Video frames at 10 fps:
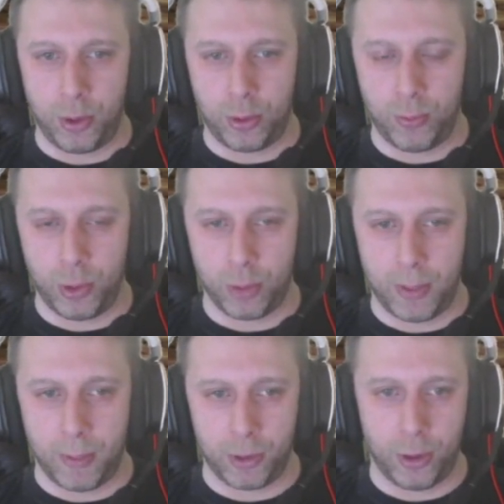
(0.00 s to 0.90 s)
we should be
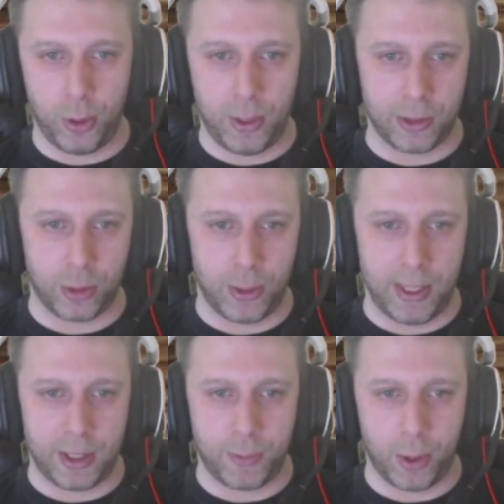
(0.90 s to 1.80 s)
able to do that so it
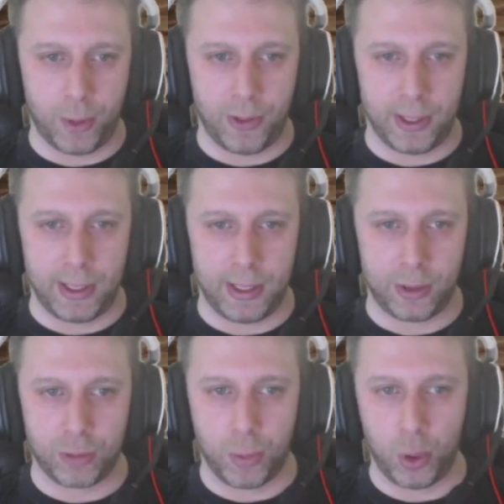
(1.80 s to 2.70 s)
is perfectly
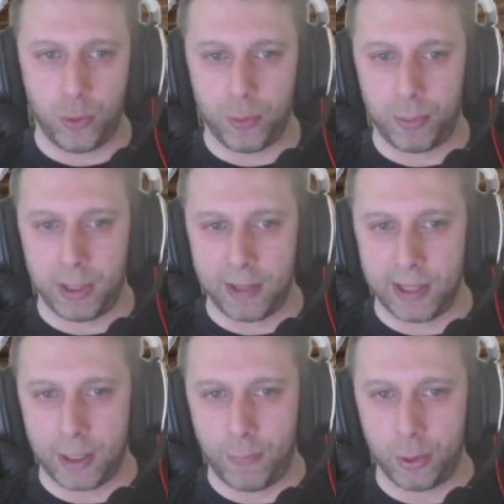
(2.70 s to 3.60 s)
smooth and plays
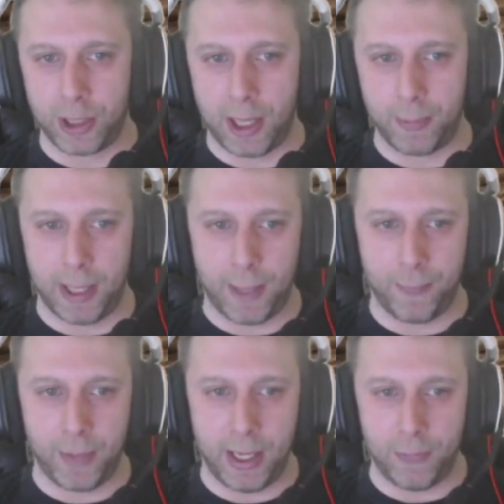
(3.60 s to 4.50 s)
like a real-time game,
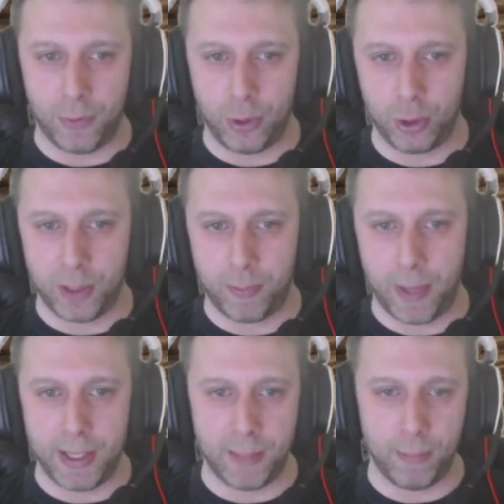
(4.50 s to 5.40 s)
and even using
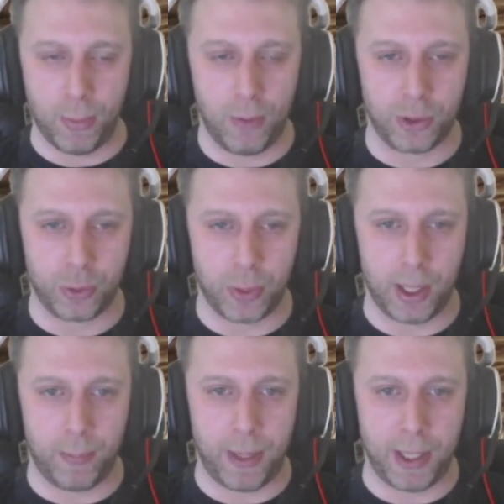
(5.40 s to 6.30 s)
pending moves as well,
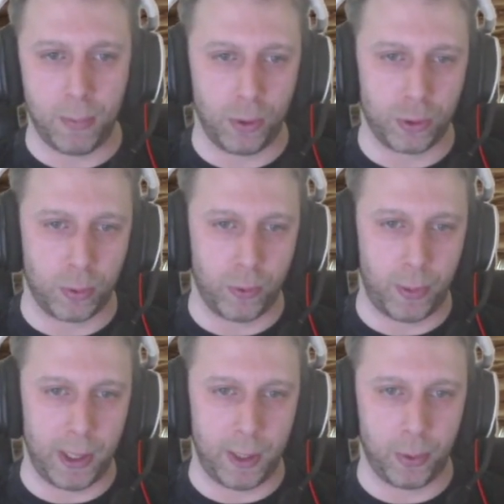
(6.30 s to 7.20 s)
and pending moves from other
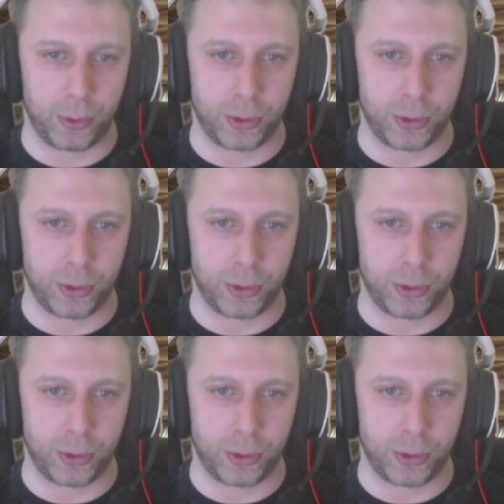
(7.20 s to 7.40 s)
people.